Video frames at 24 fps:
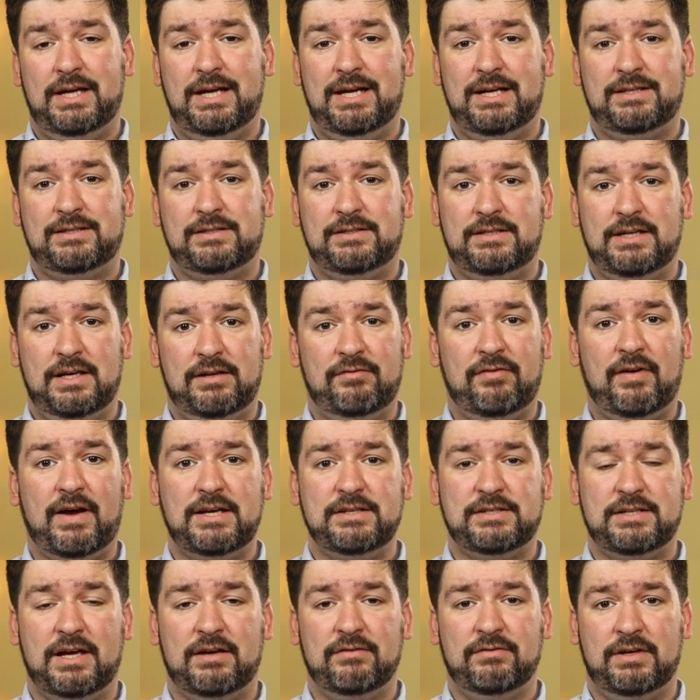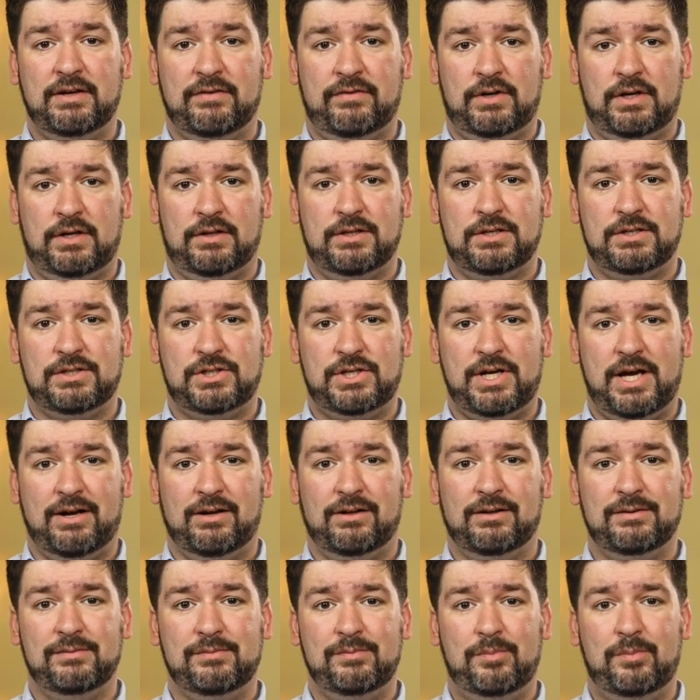It's advice I've given on this
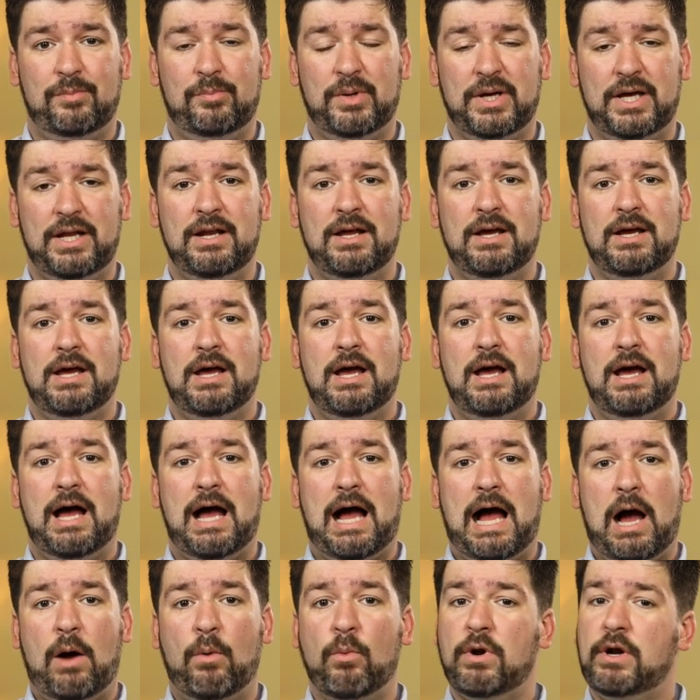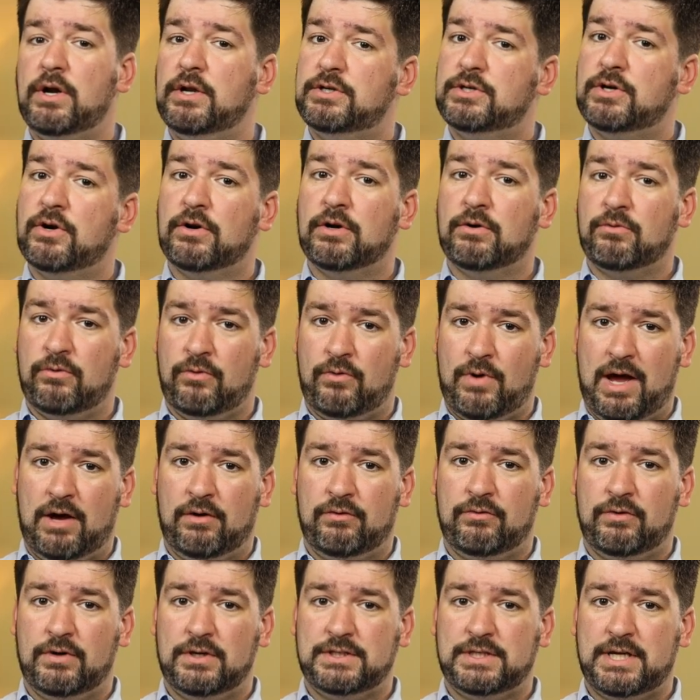channel. But I wanted to turn it
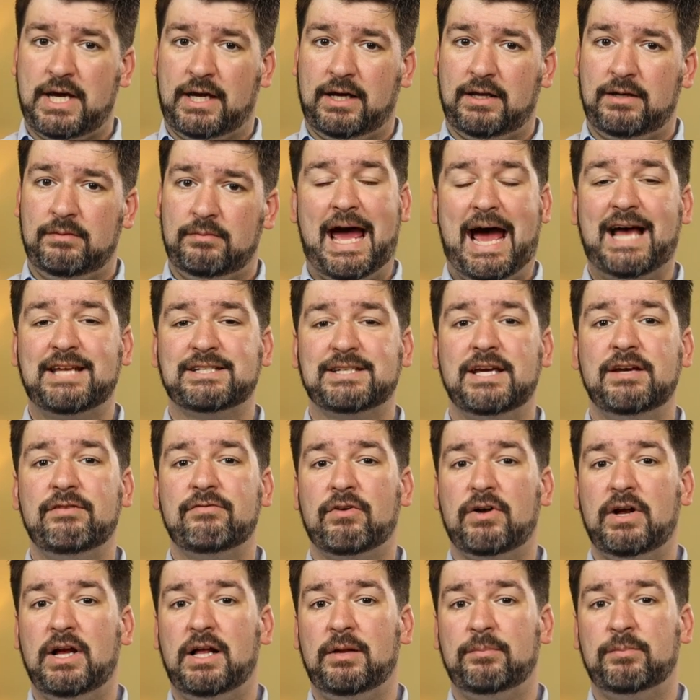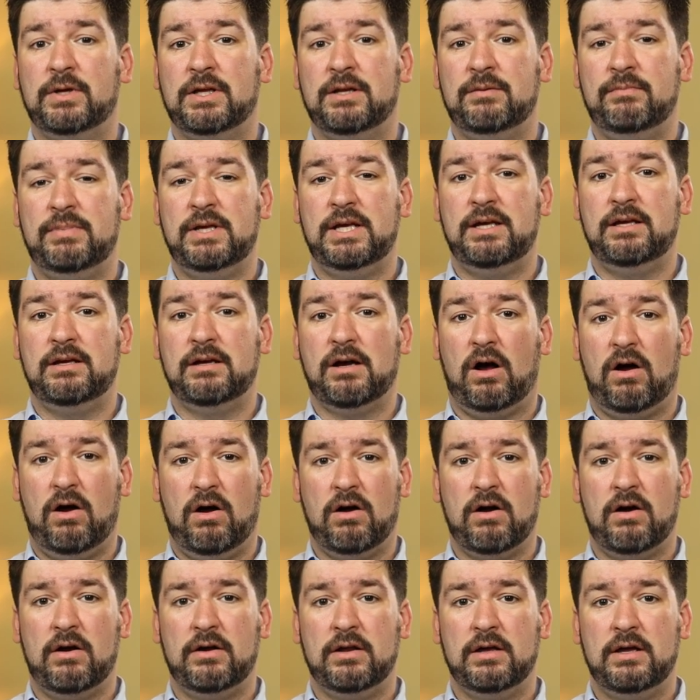around for a second. Asking for help can be
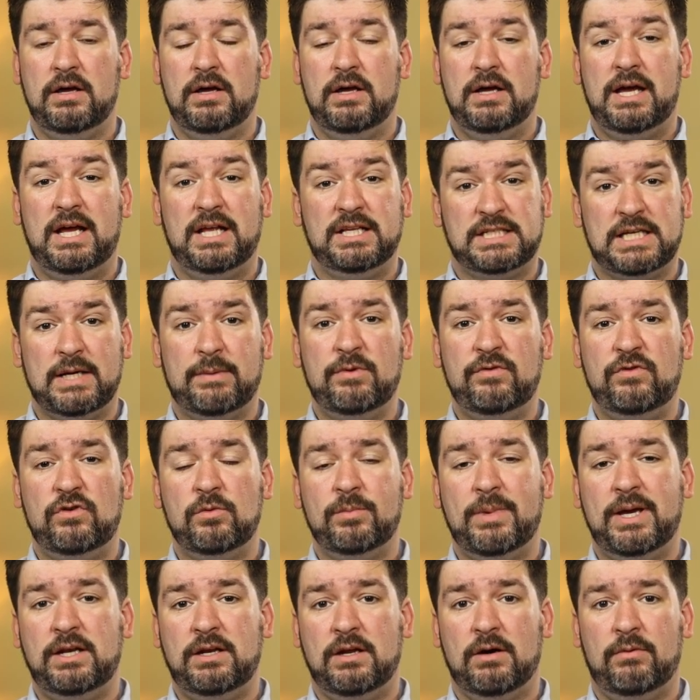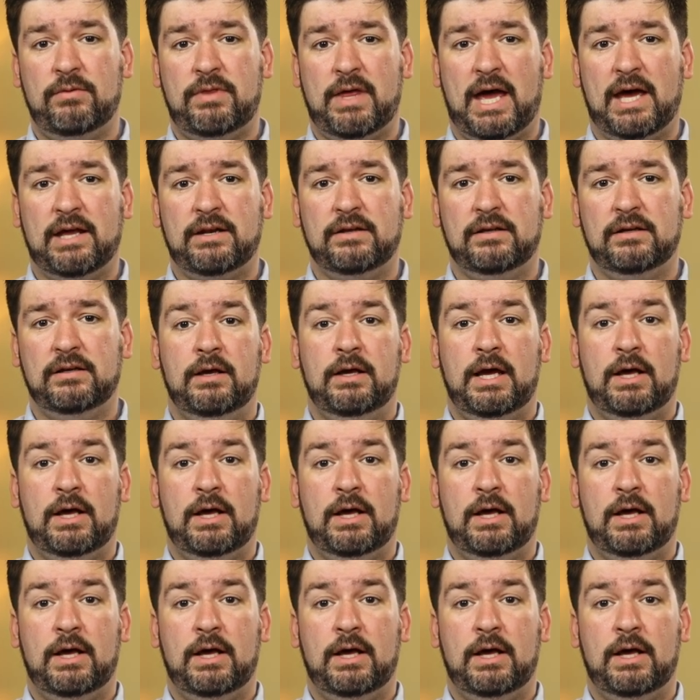hard, and some of you may know that.